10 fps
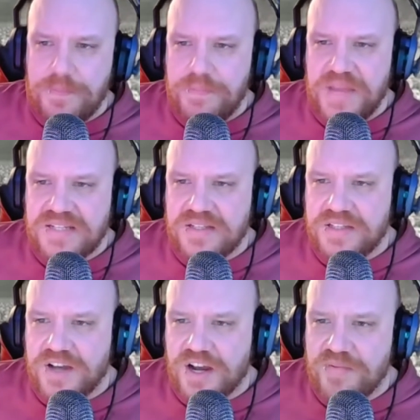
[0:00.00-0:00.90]
Basically
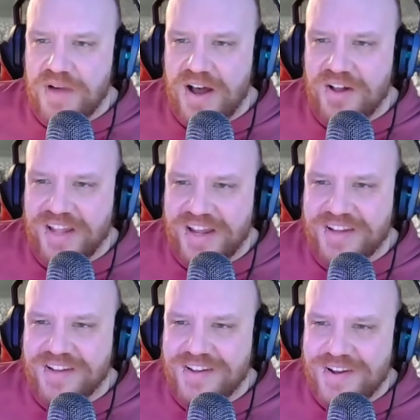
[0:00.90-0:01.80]
talking about how
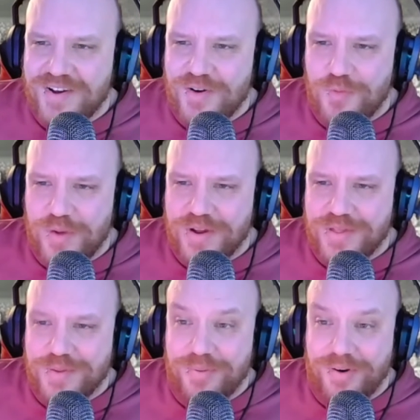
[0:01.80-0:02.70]
like we're
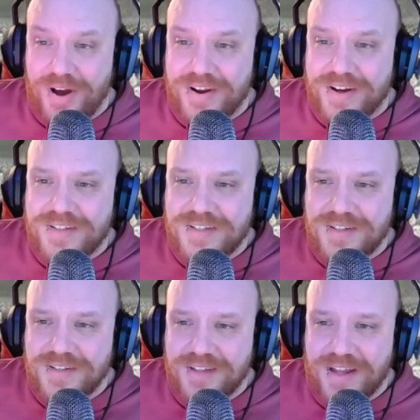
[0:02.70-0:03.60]
the product,
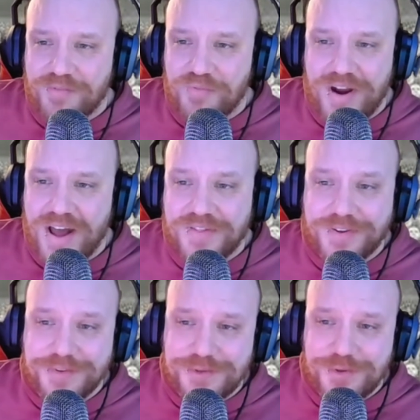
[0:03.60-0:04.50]
like we're not the
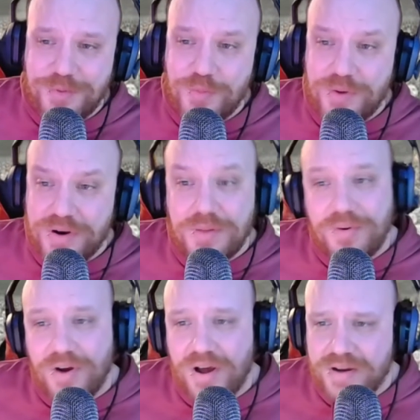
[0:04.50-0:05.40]
consumer, we're the
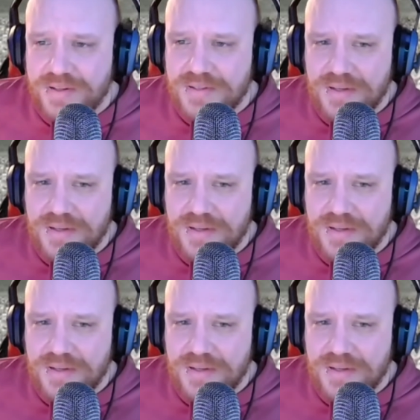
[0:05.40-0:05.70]
product.